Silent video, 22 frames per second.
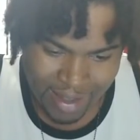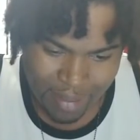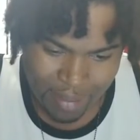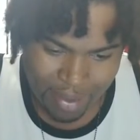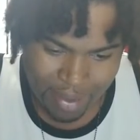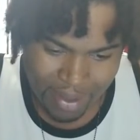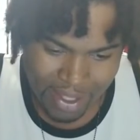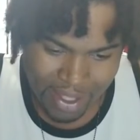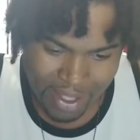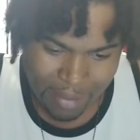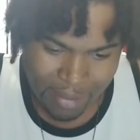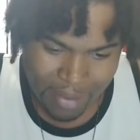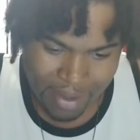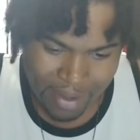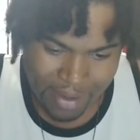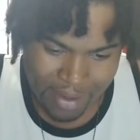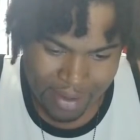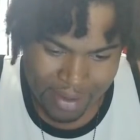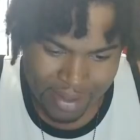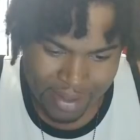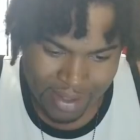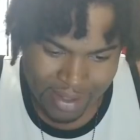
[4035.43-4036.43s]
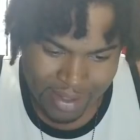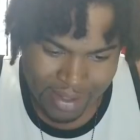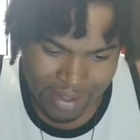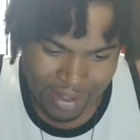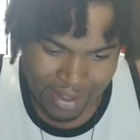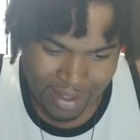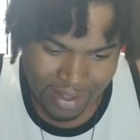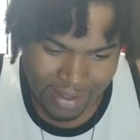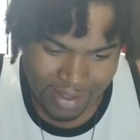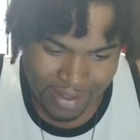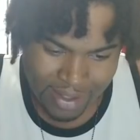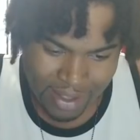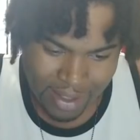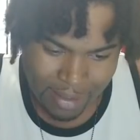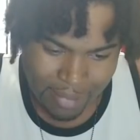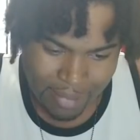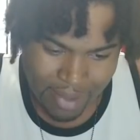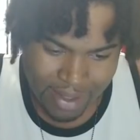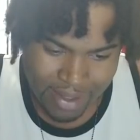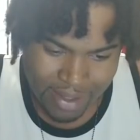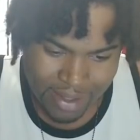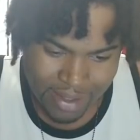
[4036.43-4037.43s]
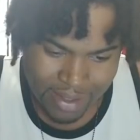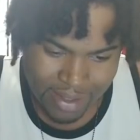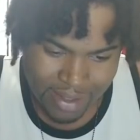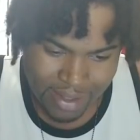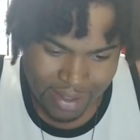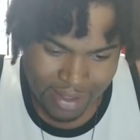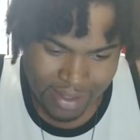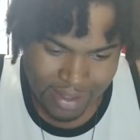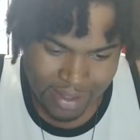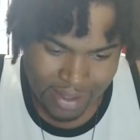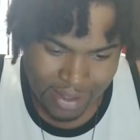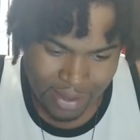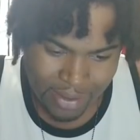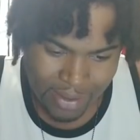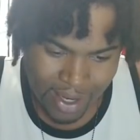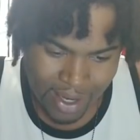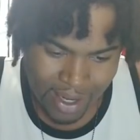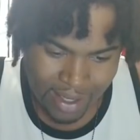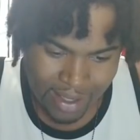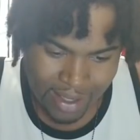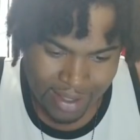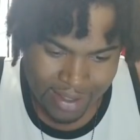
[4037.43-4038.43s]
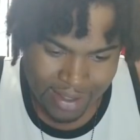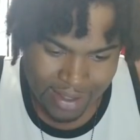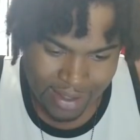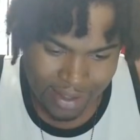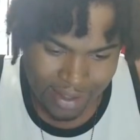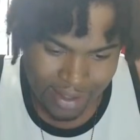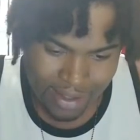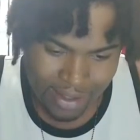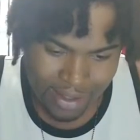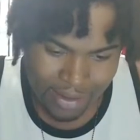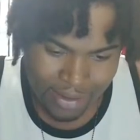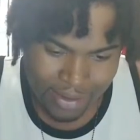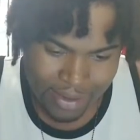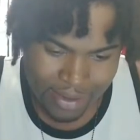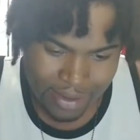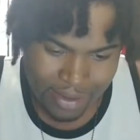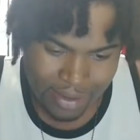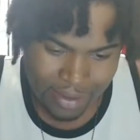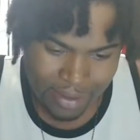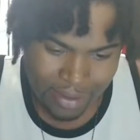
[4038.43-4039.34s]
playing music, songs, or messages. So I listen close.